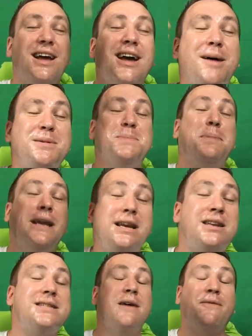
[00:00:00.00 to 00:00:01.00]
I'm speeding
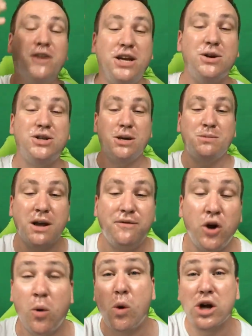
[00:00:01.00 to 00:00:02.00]
this up for YouTube. So if
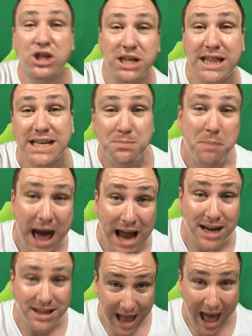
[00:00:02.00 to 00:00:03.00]
you're watching this
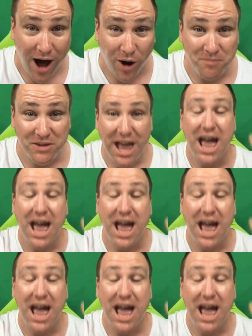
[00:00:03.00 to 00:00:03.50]
back now,